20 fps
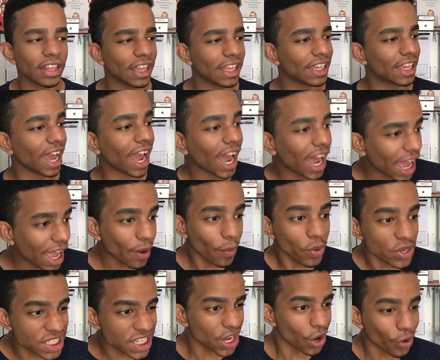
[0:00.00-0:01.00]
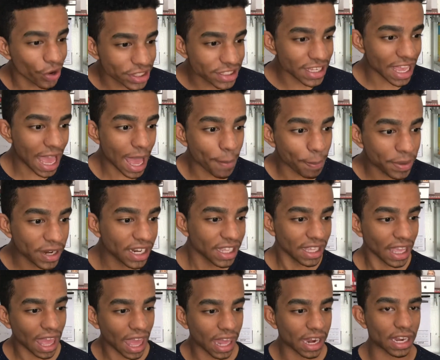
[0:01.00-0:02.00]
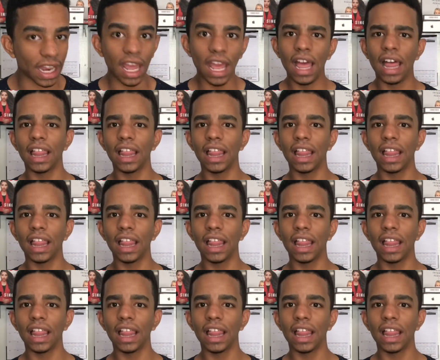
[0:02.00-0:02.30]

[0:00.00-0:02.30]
Like, it wasn't going to happen again.